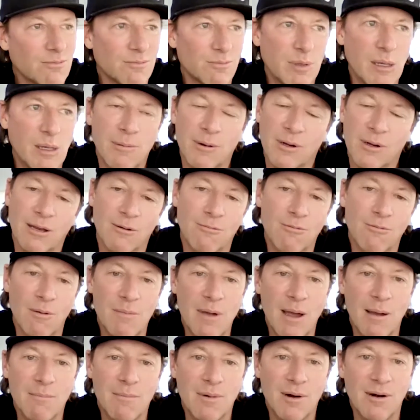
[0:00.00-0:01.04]
people can
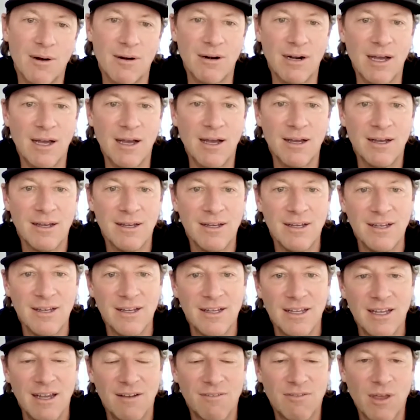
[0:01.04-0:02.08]
remember uh,
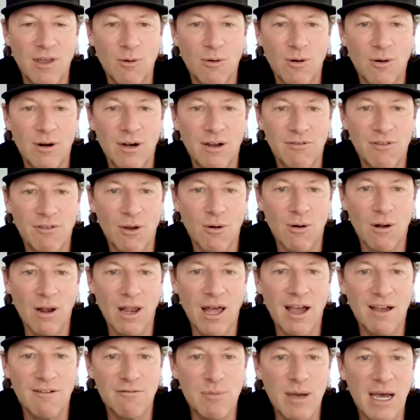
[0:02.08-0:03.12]
if they were if they were
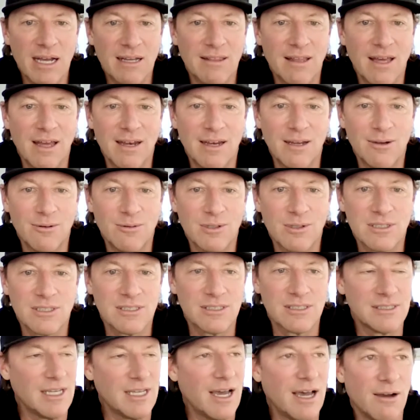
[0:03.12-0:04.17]
alive back then it
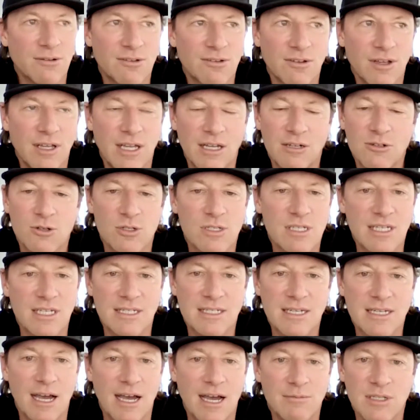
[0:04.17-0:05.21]
was yeah it was interesting
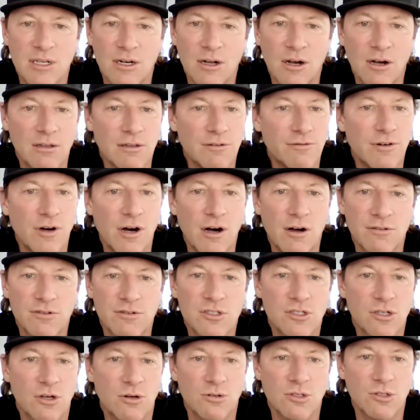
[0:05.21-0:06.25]
times it all evolved
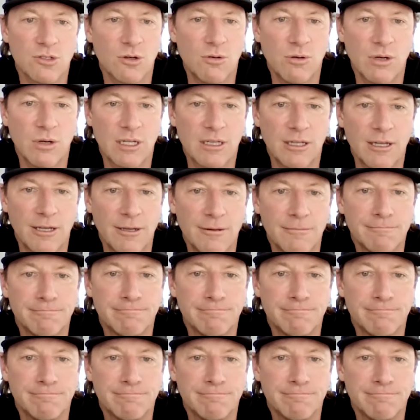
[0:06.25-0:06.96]
so so quickly